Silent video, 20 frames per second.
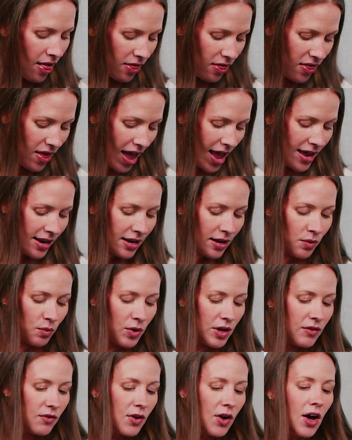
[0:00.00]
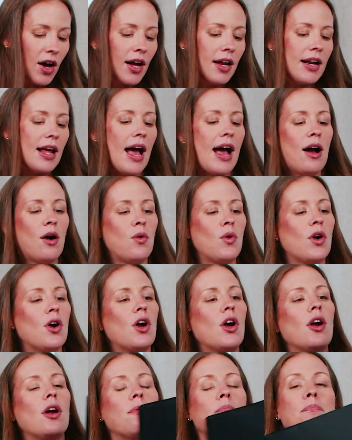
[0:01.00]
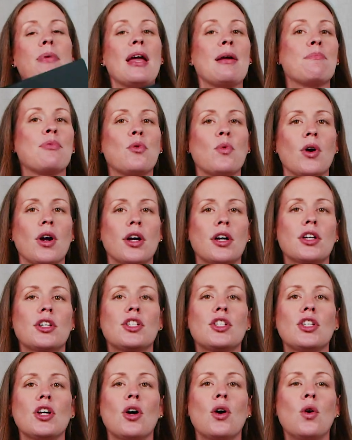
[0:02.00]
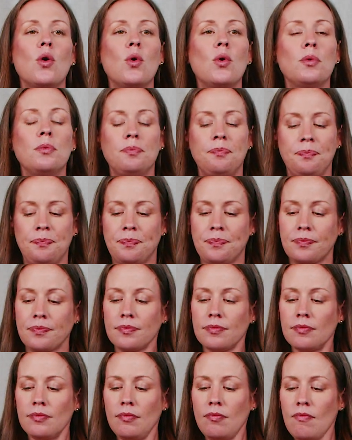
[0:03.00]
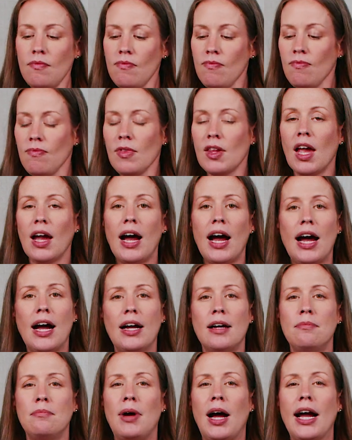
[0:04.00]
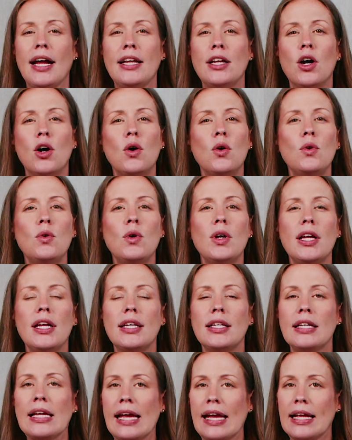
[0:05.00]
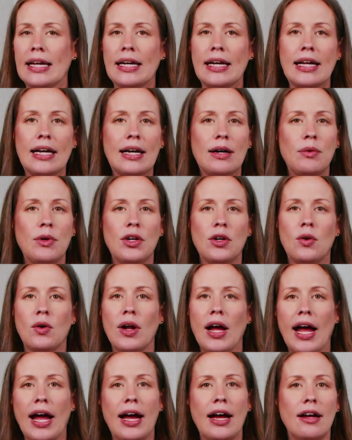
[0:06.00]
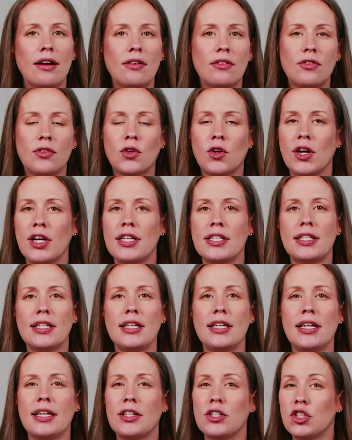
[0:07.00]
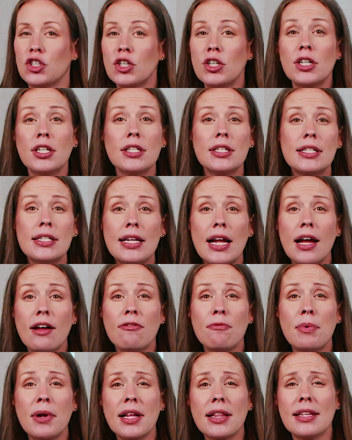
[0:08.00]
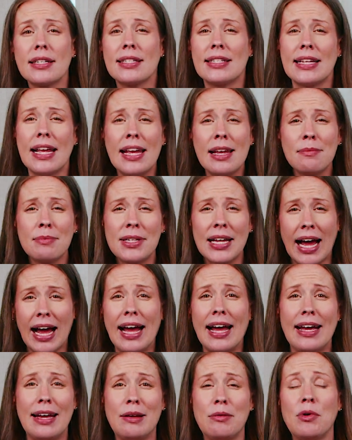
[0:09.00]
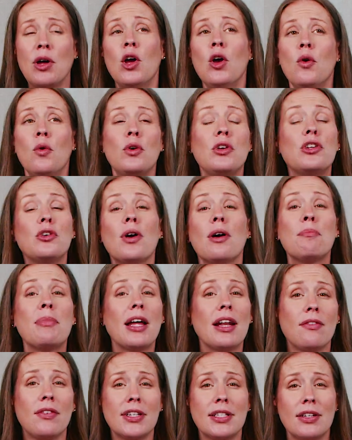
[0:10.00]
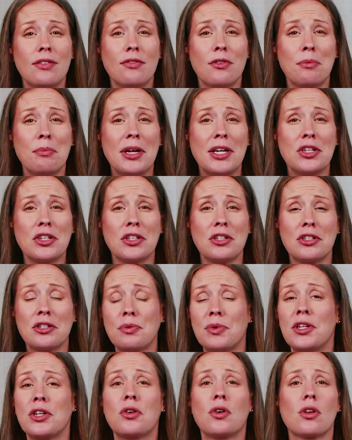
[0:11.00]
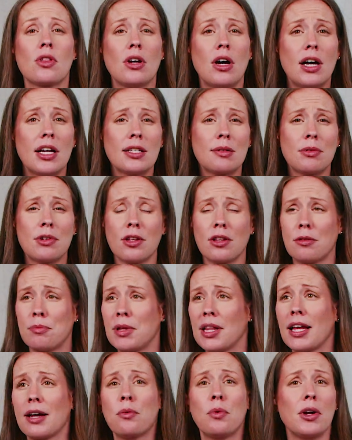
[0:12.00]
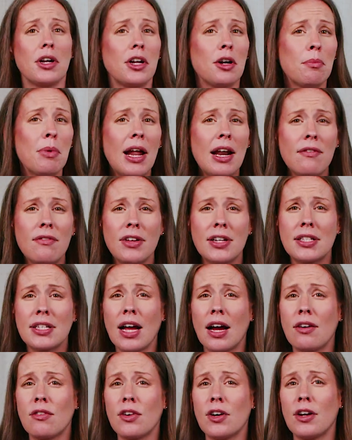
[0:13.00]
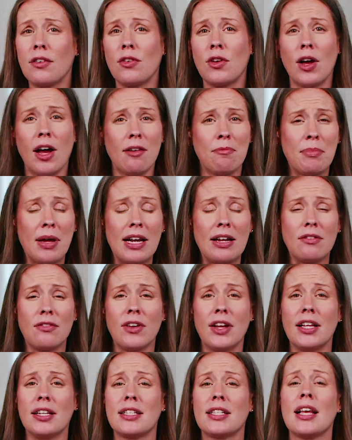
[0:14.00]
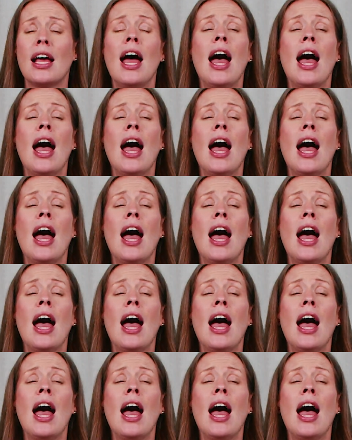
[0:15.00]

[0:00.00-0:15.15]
Then we've got our paperwork. So I know in Canada we don't have crazy insurance stuff, but at the same time, we do have benefits information. So when you go to the hospital, they'll be like, what are your benefits cover if you have benefits?